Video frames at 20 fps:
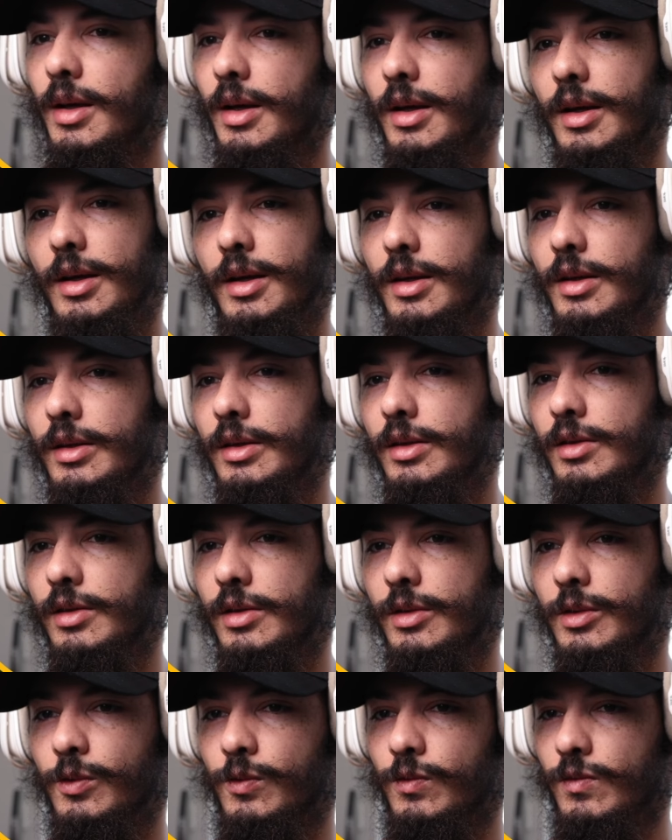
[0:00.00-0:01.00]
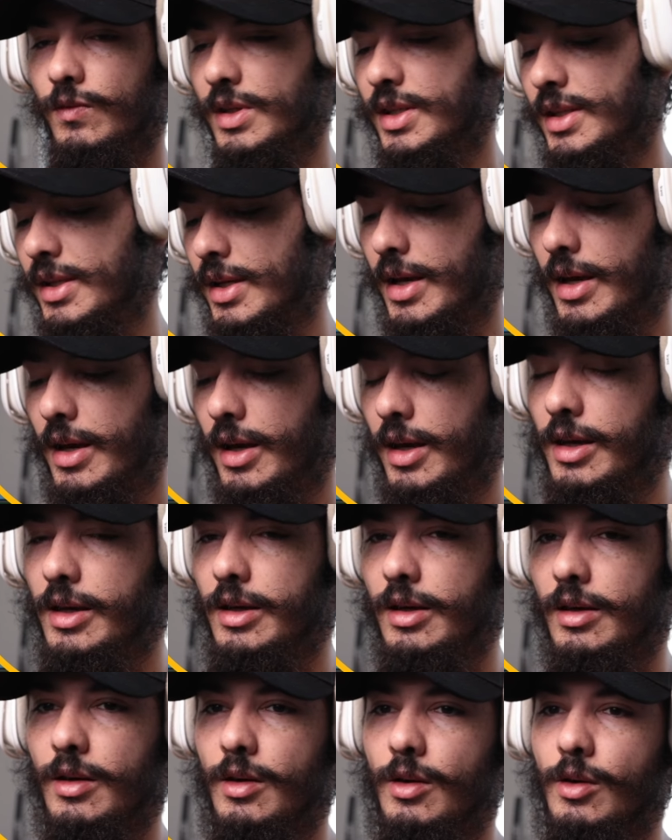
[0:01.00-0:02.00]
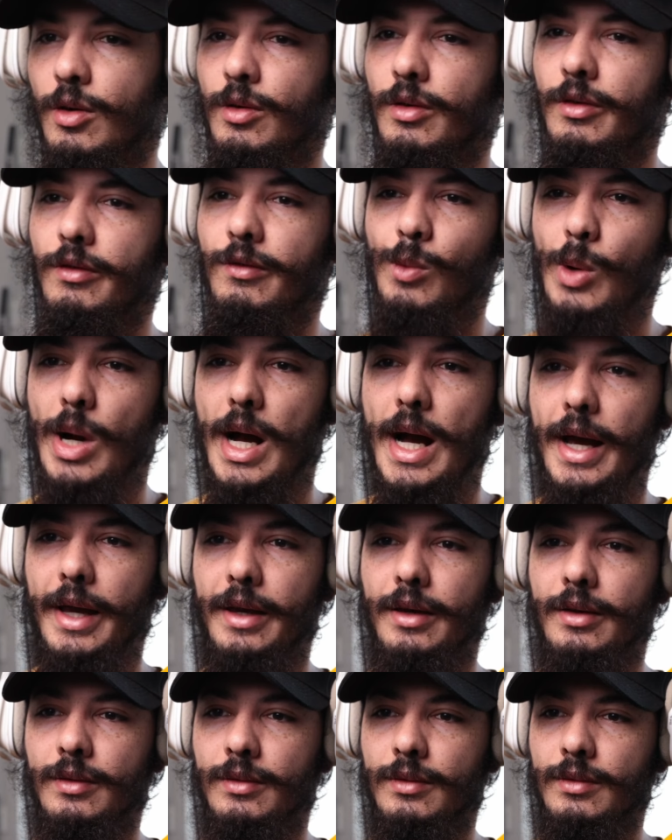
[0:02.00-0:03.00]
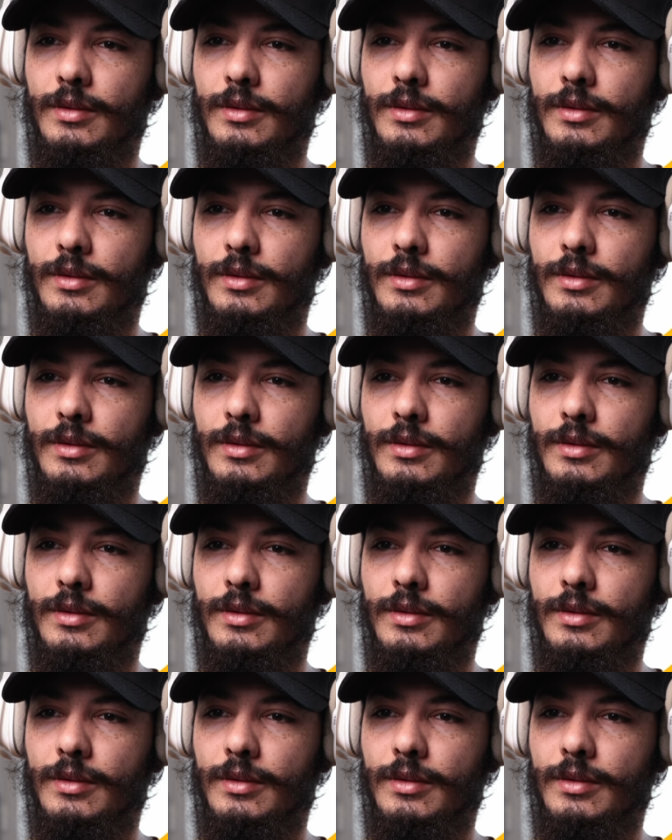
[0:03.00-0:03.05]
and we say why